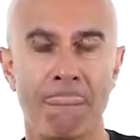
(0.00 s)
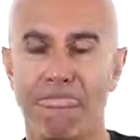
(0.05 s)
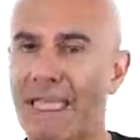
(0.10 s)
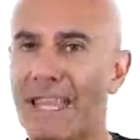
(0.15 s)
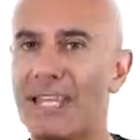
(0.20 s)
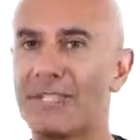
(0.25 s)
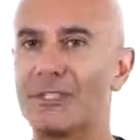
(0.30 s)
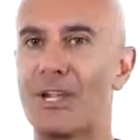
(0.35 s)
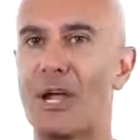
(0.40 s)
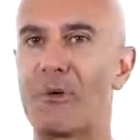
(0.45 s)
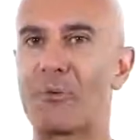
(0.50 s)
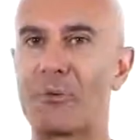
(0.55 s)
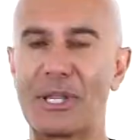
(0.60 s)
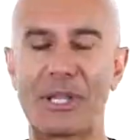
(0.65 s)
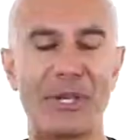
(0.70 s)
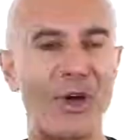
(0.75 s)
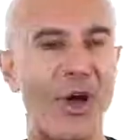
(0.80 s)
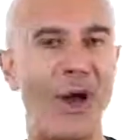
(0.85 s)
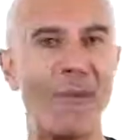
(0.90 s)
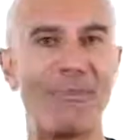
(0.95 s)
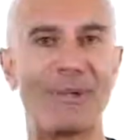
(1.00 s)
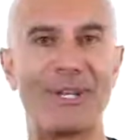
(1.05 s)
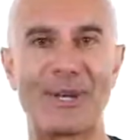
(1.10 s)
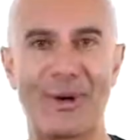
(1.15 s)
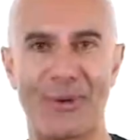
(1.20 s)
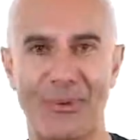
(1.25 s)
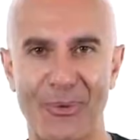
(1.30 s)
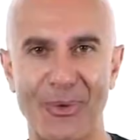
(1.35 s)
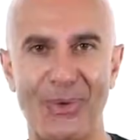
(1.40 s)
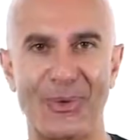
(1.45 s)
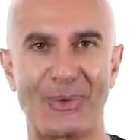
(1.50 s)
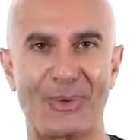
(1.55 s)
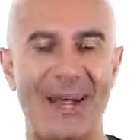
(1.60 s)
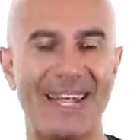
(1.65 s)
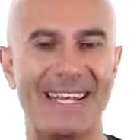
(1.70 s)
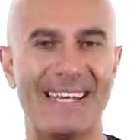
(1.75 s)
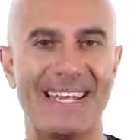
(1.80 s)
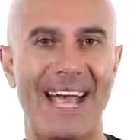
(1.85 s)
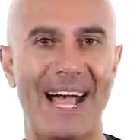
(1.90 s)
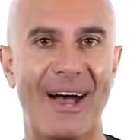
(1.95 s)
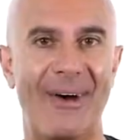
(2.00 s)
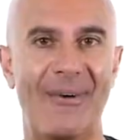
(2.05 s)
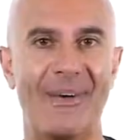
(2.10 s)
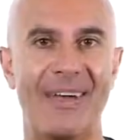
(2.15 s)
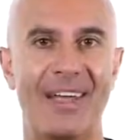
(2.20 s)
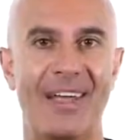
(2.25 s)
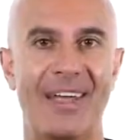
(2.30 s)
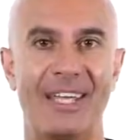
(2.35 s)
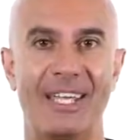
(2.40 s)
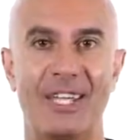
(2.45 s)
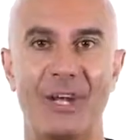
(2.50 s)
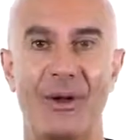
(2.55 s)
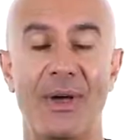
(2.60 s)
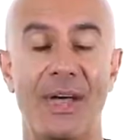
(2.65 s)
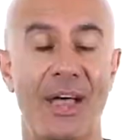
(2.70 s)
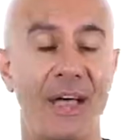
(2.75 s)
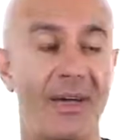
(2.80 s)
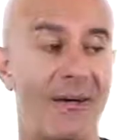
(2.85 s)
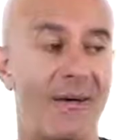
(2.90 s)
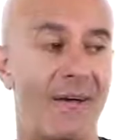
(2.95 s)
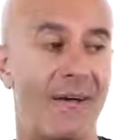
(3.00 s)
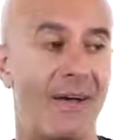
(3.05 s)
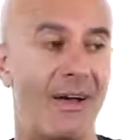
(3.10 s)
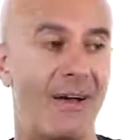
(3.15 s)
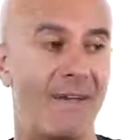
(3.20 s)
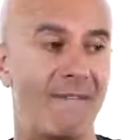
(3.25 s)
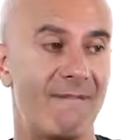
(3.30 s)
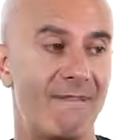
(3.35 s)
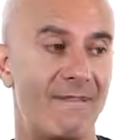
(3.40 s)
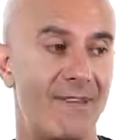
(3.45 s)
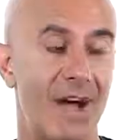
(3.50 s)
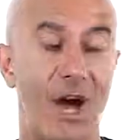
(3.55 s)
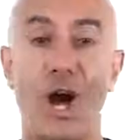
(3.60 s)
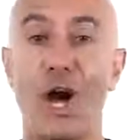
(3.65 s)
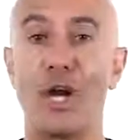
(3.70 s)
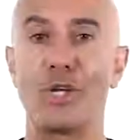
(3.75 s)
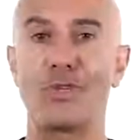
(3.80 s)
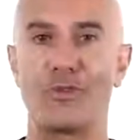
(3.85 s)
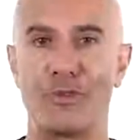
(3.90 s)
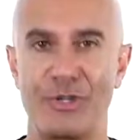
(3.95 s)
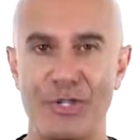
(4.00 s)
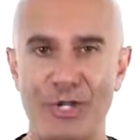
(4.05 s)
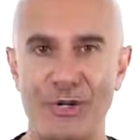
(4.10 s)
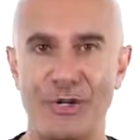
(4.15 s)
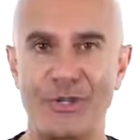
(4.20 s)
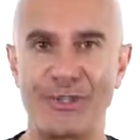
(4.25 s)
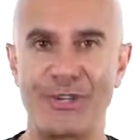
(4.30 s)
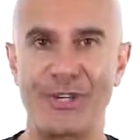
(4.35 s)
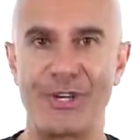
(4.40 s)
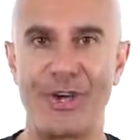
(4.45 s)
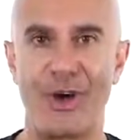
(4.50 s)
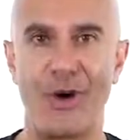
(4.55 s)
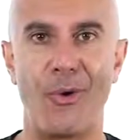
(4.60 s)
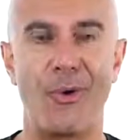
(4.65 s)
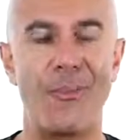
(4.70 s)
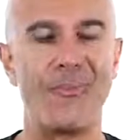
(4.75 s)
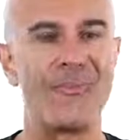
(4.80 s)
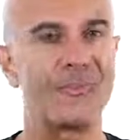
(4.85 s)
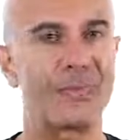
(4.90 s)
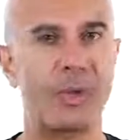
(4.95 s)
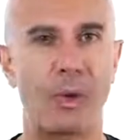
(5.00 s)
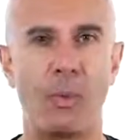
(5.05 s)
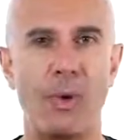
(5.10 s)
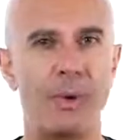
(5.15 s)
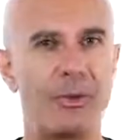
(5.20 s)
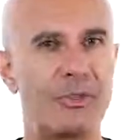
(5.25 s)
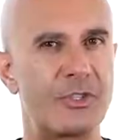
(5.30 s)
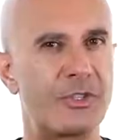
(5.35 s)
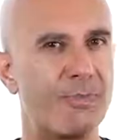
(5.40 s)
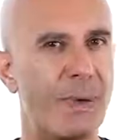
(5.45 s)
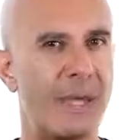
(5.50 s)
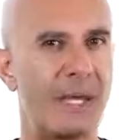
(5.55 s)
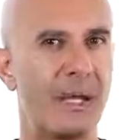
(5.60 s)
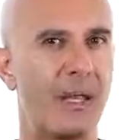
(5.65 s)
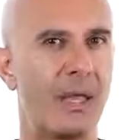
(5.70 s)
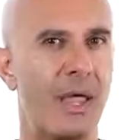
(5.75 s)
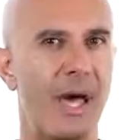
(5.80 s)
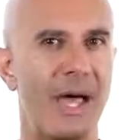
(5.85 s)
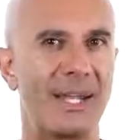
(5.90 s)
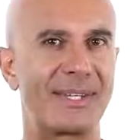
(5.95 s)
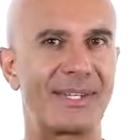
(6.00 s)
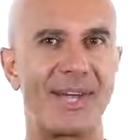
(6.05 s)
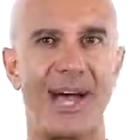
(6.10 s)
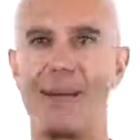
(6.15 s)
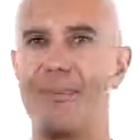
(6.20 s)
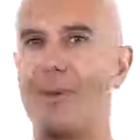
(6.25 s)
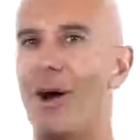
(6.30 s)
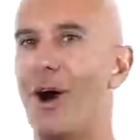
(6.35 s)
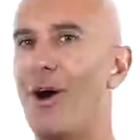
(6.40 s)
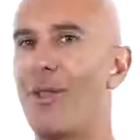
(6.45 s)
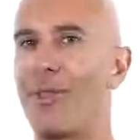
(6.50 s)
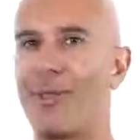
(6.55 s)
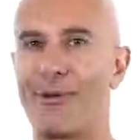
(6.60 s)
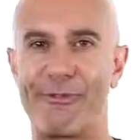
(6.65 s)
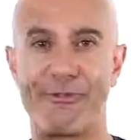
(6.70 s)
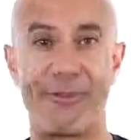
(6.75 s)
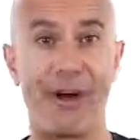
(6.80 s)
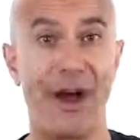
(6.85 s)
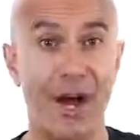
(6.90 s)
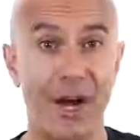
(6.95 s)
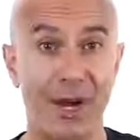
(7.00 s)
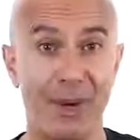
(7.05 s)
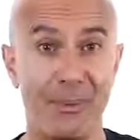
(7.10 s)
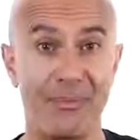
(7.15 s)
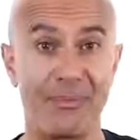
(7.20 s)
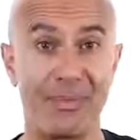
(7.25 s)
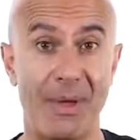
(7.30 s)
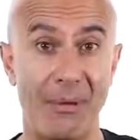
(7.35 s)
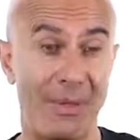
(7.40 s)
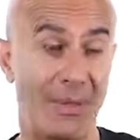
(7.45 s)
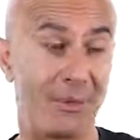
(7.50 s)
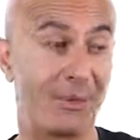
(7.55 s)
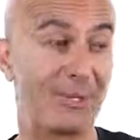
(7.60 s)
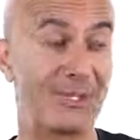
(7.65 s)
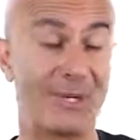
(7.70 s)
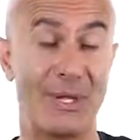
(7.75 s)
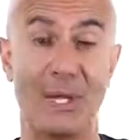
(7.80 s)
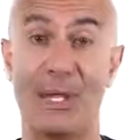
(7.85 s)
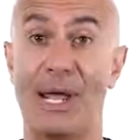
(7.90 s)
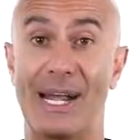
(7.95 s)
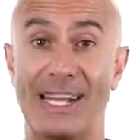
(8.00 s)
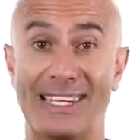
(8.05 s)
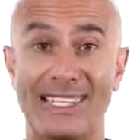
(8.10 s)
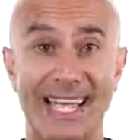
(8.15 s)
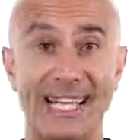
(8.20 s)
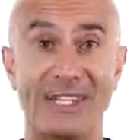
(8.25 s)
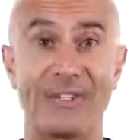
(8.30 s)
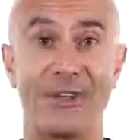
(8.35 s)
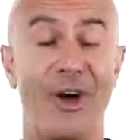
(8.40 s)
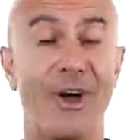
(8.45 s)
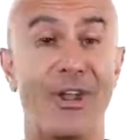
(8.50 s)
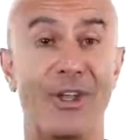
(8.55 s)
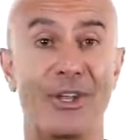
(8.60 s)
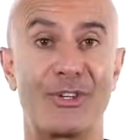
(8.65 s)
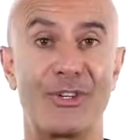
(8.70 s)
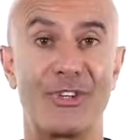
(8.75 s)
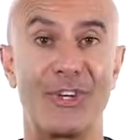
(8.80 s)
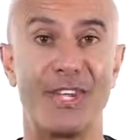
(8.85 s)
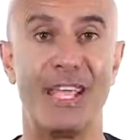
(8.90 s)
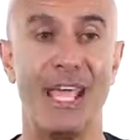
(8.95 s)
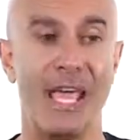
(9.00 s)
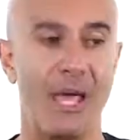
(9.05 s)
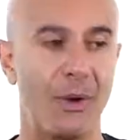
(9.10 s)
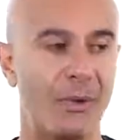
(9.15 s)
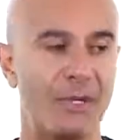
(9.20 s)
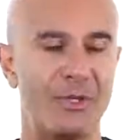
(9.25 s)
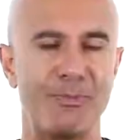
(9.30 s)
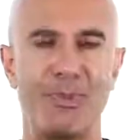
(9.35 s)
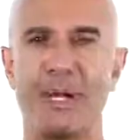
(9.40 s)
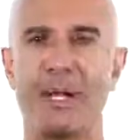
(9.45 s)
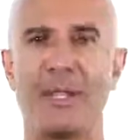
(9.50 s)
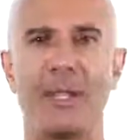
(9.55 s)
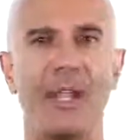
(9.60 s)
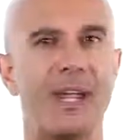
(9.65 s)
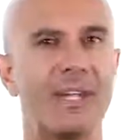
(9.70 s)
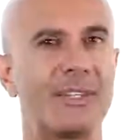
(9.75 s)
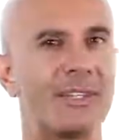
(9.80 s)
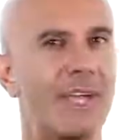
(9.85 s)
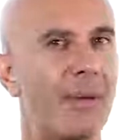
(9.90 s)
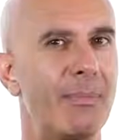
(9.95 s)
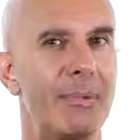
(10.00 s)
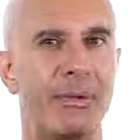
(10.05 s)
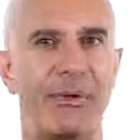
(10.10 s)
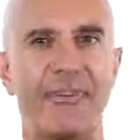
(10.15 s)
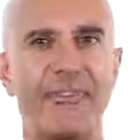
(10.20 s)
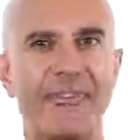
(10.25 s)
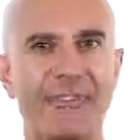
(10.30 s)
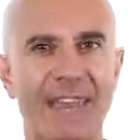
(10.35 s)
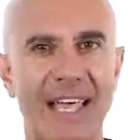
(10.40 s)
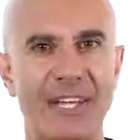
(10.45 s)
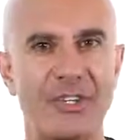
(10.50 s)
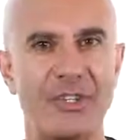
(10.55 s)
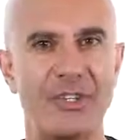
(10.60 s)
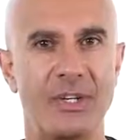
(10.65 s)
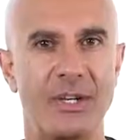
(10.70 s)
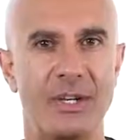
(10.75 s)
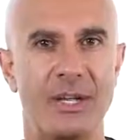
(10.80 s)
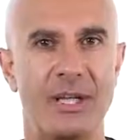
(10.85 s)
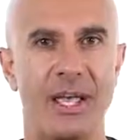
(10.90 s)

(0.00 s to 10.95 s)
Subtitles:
And it's not really common in our world right now. You know, 100 years ago, we would spend a lot of time on the farm. I mean, there wasn't a lot of technology. We spent a lot of time in reflection,